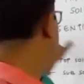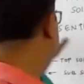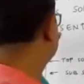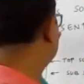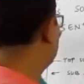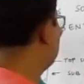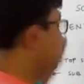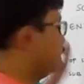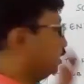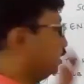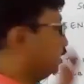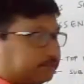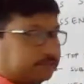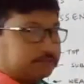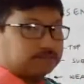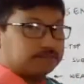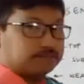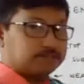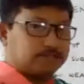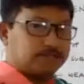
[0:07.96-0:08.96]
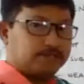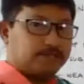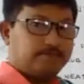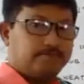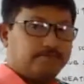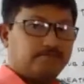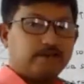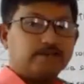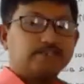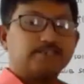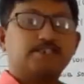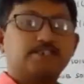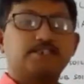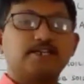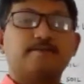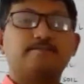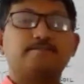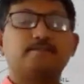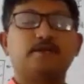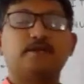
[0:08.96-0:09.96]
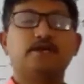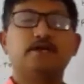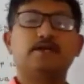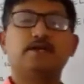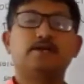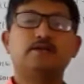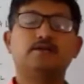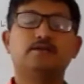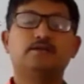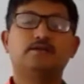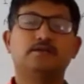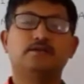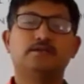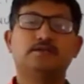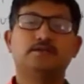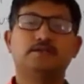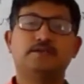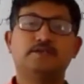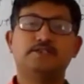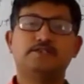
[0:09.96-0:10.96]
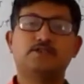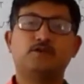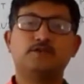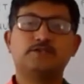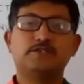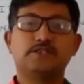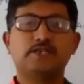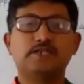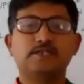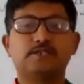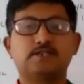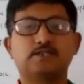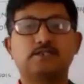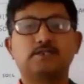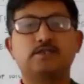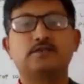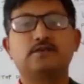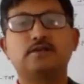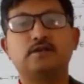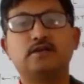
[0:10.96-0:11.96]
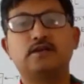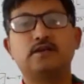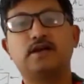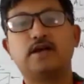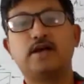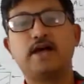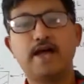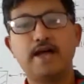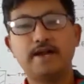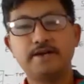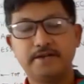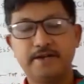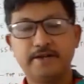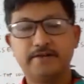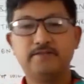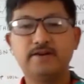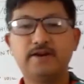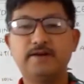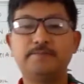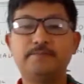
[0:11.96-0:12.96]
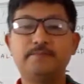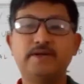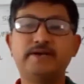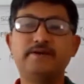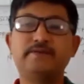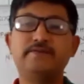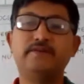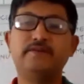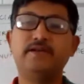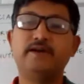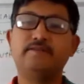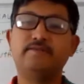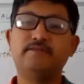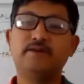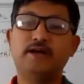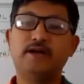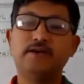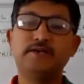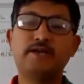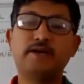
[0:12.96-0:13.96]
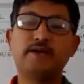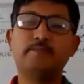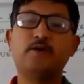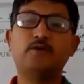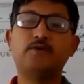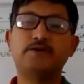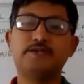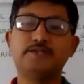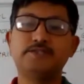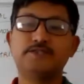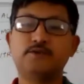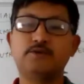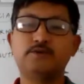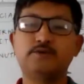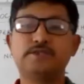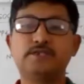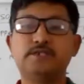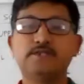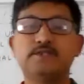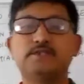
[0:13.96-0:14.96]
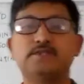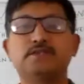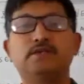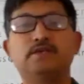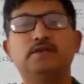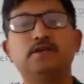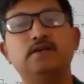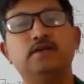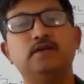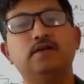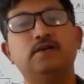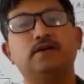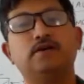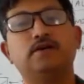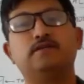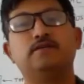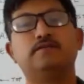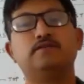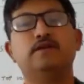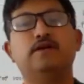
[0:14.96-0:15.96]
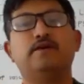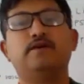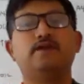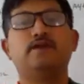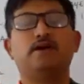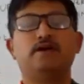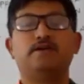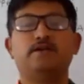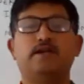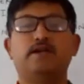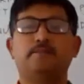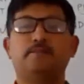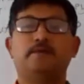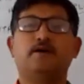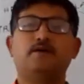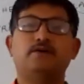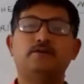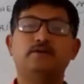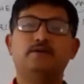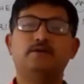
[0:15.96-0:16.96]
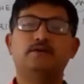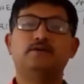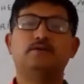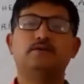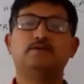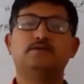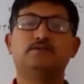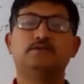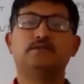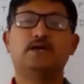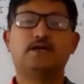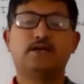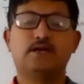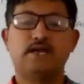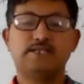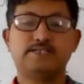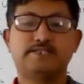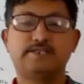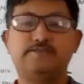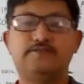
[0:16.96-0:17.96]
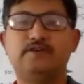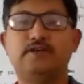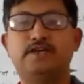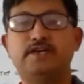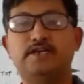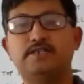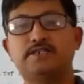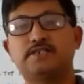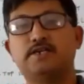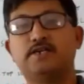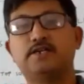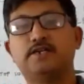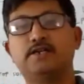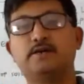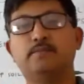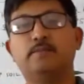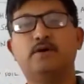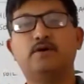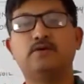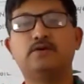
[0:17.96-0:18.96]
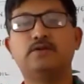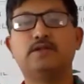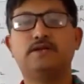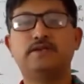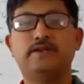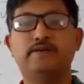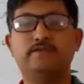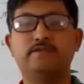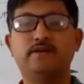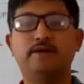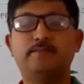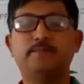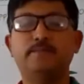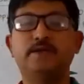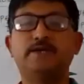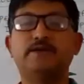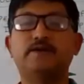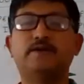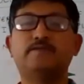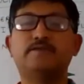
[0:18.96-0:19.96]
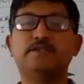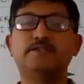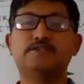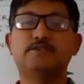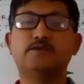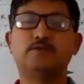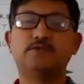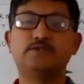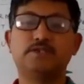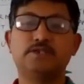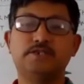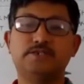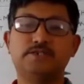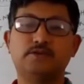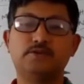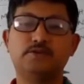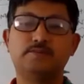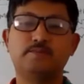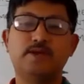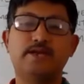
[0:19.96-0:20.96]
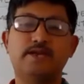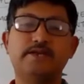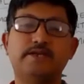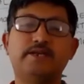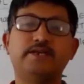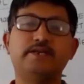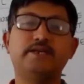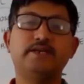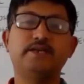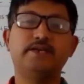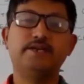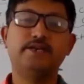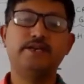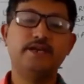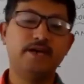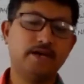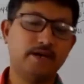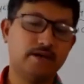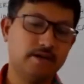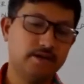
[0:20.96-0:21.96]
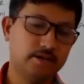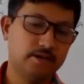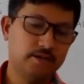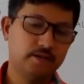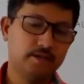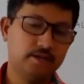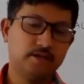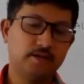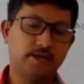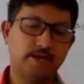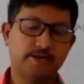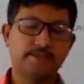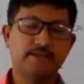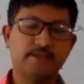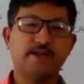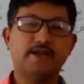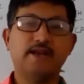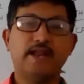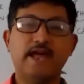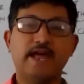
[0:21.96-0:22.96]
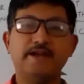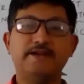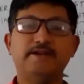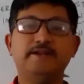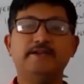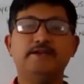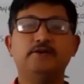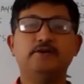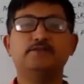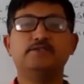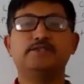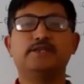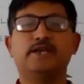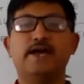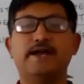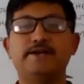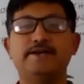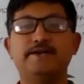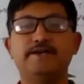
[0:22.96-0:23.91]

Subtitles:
soil. It is a first chapter, resources and development. We have learnt about resources. We have learnt about the classification, about the development of resource planning in India, and then land use